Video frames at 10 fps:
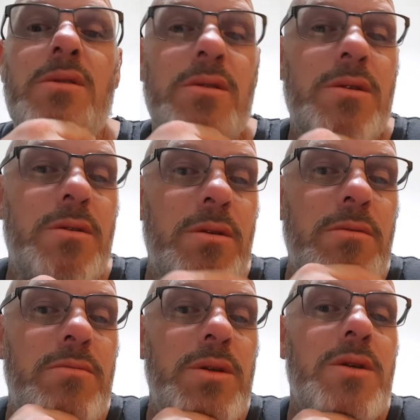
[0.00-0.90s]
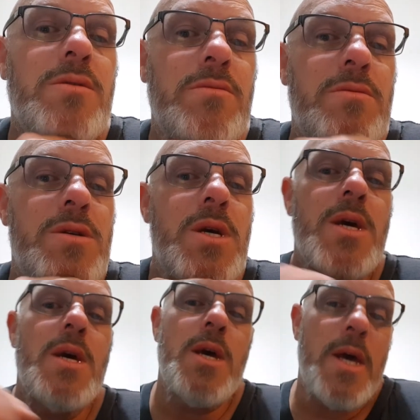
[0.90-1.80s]
So, yeah.
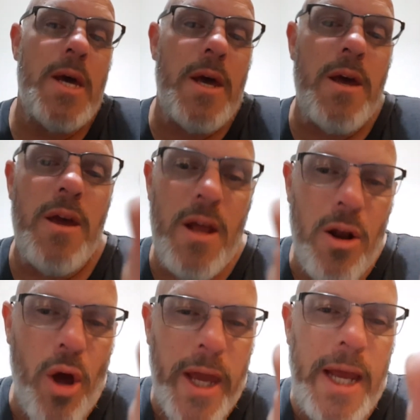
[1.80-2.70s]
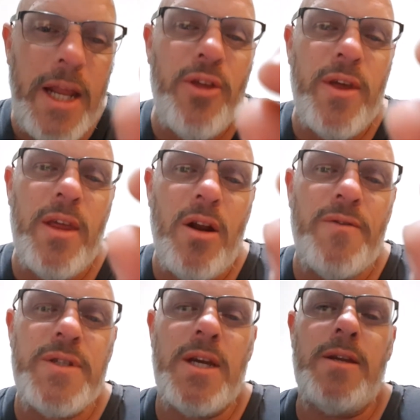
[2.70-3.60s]
Like anything that I've
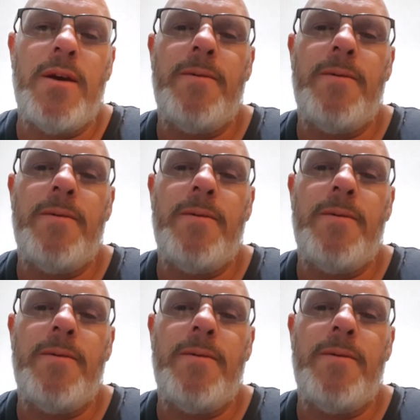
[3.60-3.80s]
said,